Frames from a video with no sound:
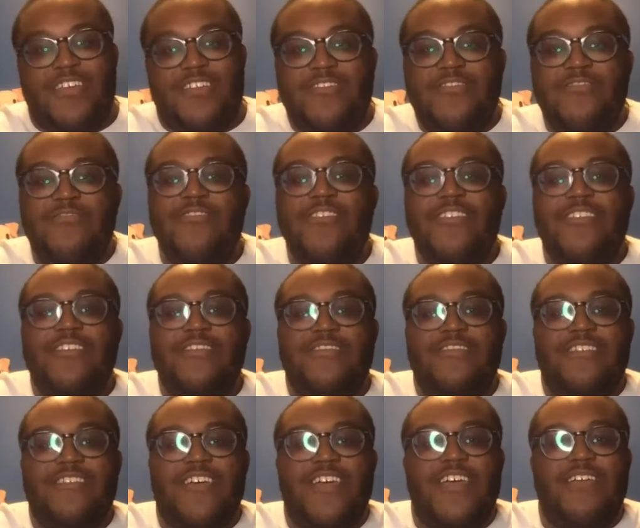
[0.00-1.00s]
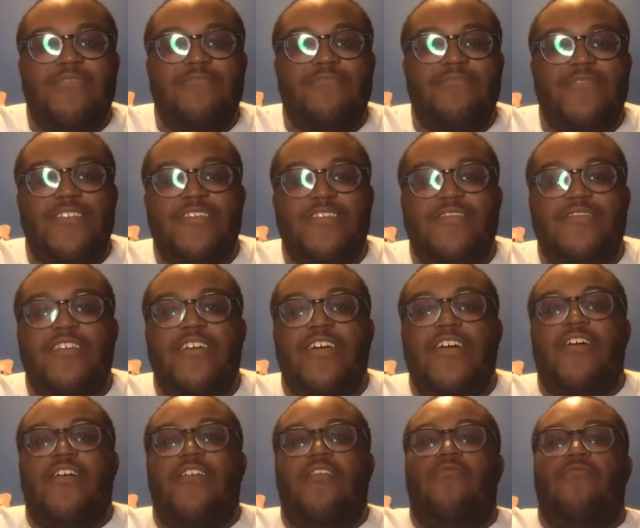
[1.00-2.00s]
During this time is
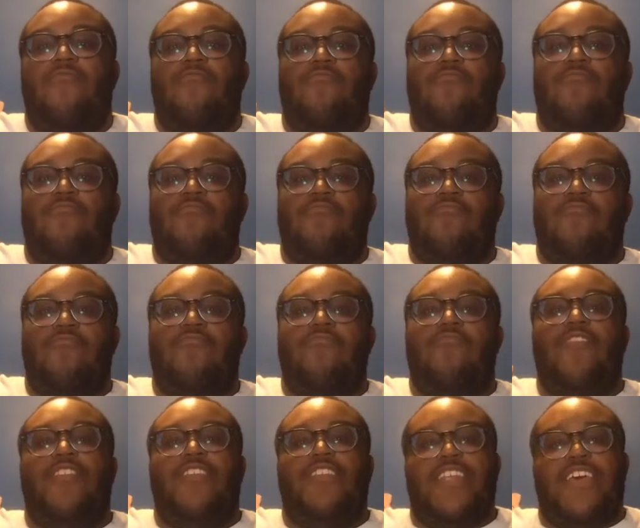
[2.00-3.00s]
would